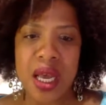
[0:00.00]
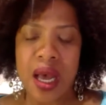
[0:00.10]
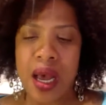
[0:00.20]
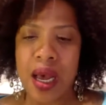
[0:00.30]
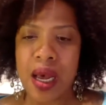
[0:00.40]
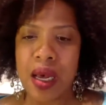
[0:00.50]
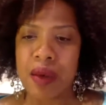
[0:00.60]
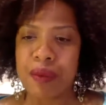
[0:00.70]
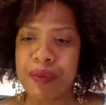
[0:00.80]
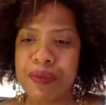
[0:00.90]

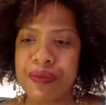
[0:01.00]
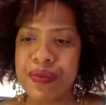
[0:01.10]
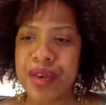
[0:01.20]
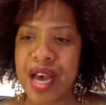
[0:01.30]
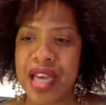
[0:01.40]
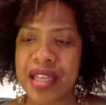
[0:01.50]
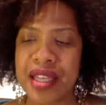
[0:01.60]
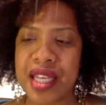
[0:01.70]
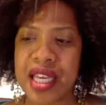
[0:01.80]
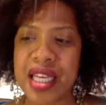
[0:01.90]
I
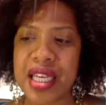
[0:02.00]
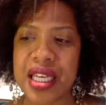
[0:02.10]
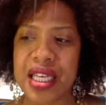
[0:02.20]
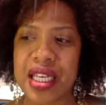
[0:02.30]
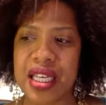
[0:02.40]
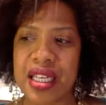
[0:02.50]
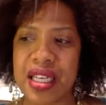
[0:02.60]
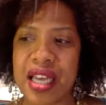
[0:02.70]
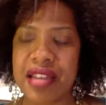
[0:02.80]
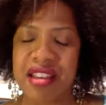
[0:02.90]
think
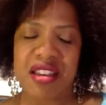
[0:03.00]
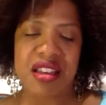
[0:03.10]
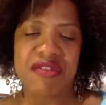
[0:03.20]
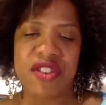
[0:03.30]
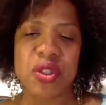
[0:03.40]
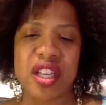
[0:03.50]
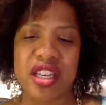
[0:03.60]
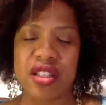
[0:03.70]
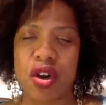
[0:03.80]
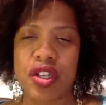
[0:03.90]
it feels like
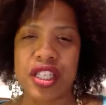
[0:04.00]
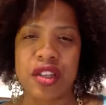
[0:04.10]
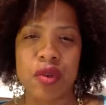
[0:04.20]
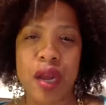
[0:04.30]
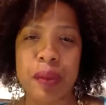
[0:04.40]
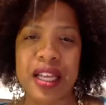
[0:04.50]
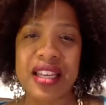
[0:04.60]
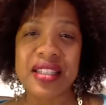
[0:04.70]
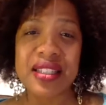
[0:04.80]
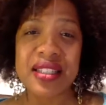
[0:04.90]
his heart's in the right
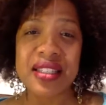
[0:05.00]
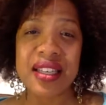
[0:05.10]
place.